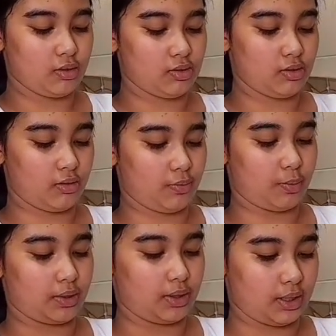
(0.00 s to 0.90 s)
Should have
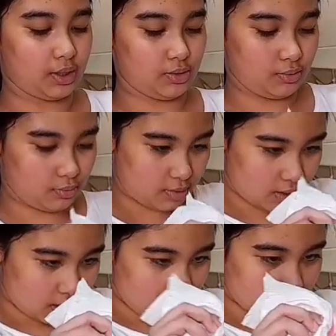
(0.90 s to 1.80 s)
put tissue.
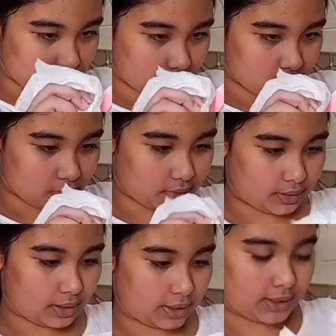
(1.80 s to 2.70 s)
It's over
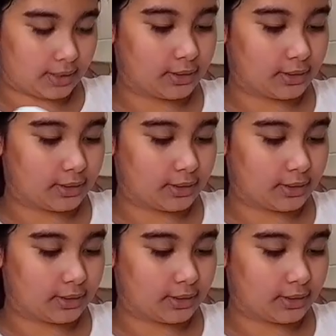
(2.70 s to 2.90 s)
there.